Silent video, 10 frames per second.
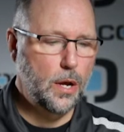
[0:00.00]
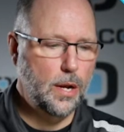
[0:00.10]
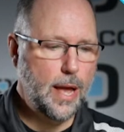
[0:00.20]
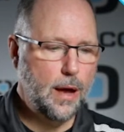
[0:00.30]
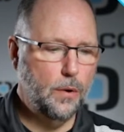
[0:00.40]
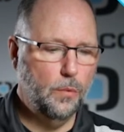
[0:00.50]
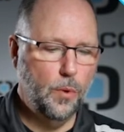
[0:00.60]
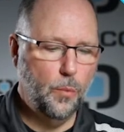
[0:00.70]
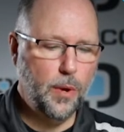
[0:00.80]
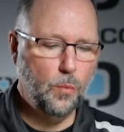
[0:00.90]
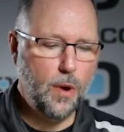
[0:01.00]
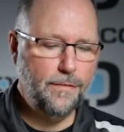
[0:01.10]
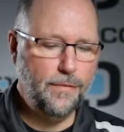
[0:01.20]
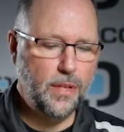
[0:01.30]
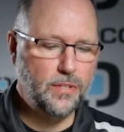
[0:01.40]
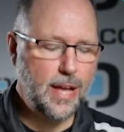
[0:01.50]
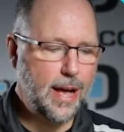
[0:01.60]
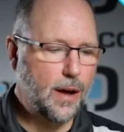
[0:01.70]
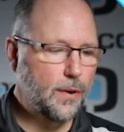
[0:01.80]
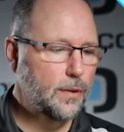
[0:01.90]
Now, when we rough this
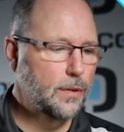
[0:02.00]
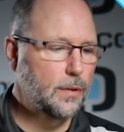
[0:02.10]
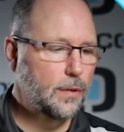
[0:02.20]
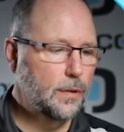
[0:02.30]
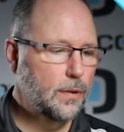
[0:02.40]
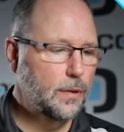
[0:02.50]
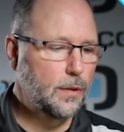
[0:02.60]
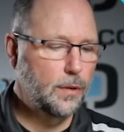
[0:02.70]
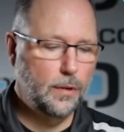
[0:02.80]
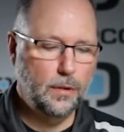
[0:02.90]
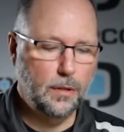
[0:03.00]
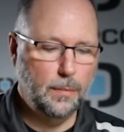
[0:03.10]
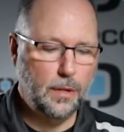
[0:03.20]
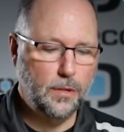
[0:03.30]
out, let me